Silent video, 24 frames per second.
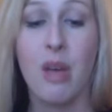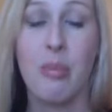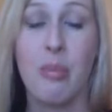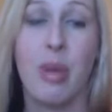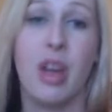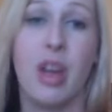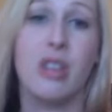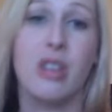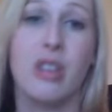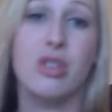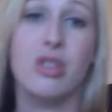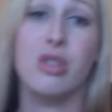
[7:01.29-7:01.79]

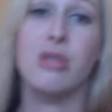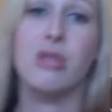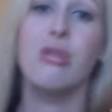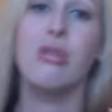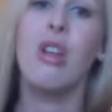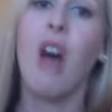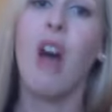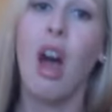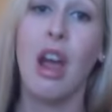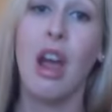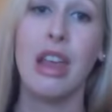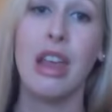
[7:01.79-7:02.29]
But do
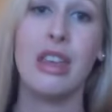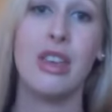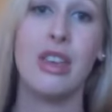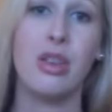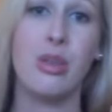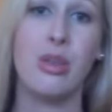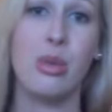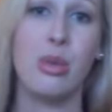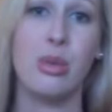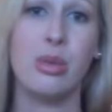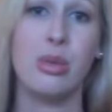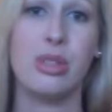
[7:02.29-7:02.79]
not
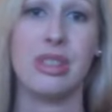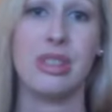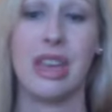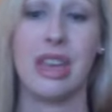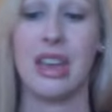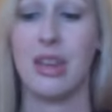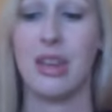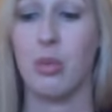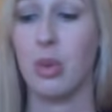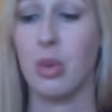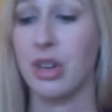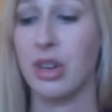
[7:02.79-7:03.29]
use
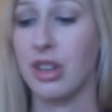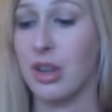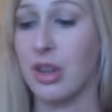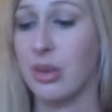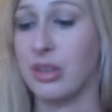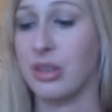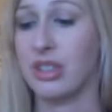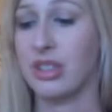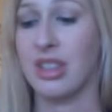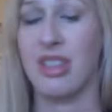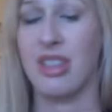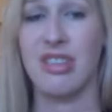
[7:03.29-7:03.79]
like one of
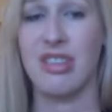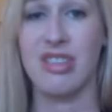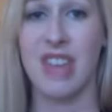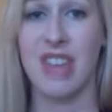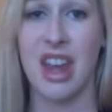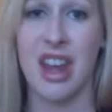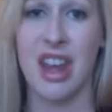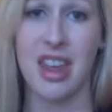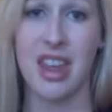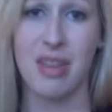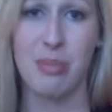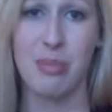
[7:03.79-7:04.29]
those
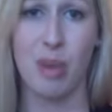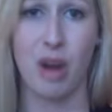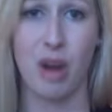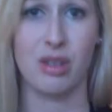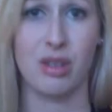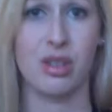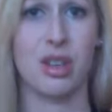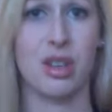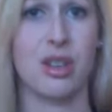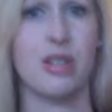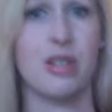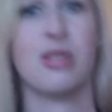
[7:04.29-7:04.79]
synthetic
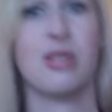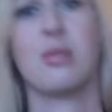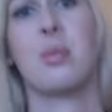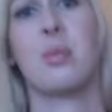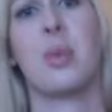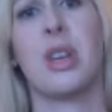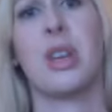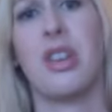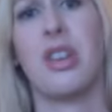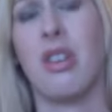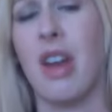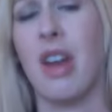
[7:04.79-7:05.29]
brushes
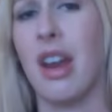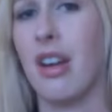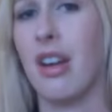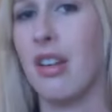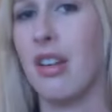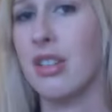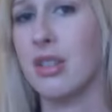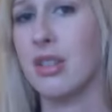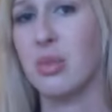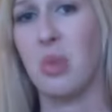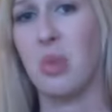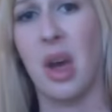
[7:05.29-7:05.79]
when your hair
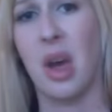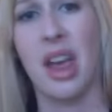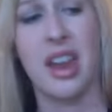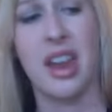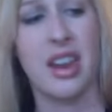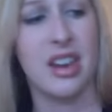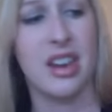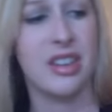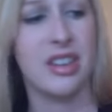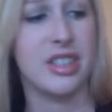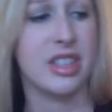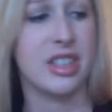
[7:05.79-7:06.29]
is wet.
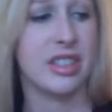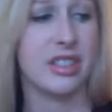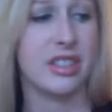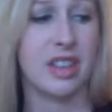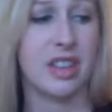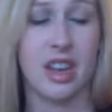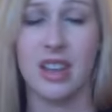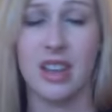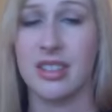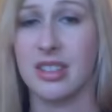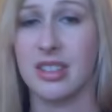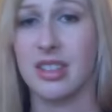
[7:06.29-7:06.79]

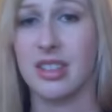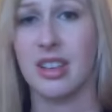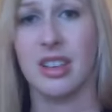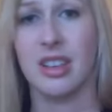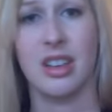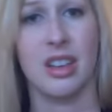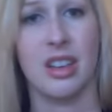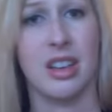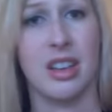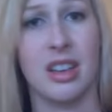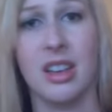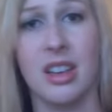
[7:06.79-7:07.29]
It's
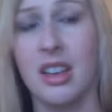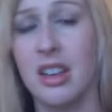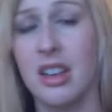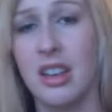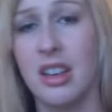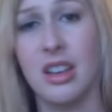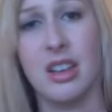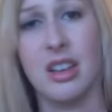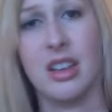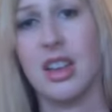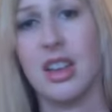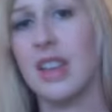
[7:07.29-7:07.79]
gonna
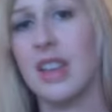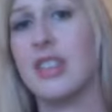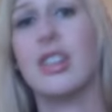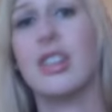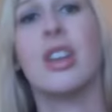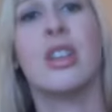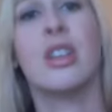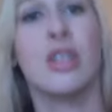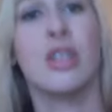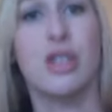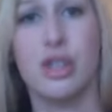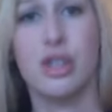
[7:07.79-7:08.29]

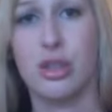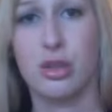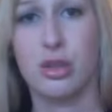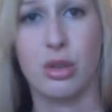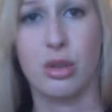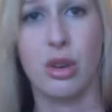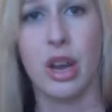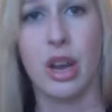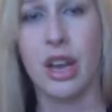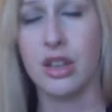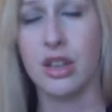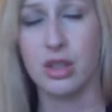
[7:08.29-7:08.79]

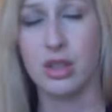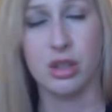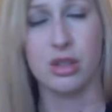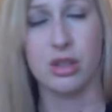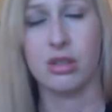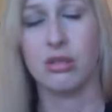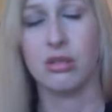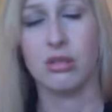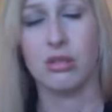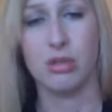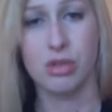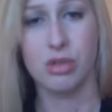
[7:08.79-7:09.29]
destroy it. Just
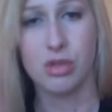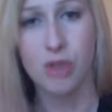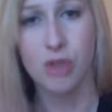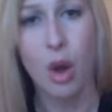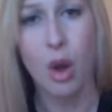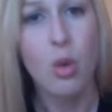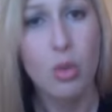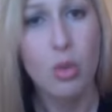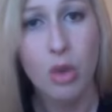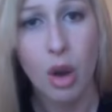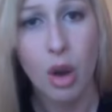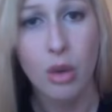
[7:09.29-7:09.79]

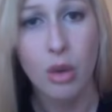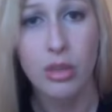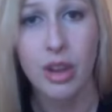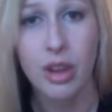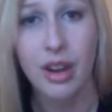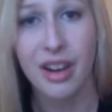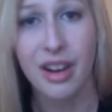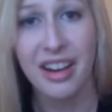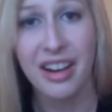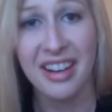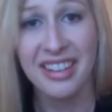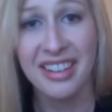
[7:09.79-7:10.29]
don't go
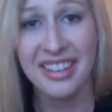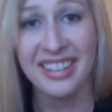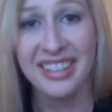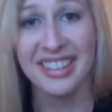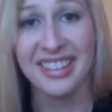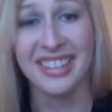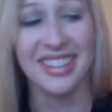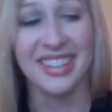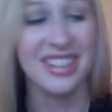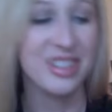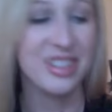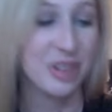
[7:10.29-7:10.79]
there.
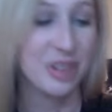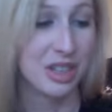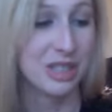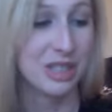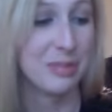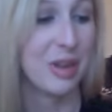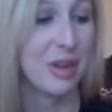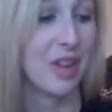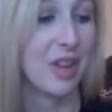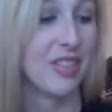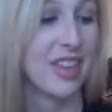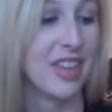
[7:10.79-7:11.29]
Trust
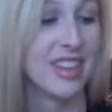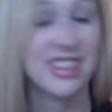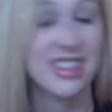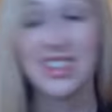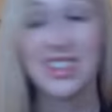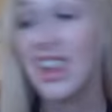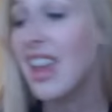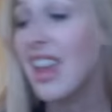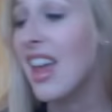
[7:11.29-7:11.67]
me on this.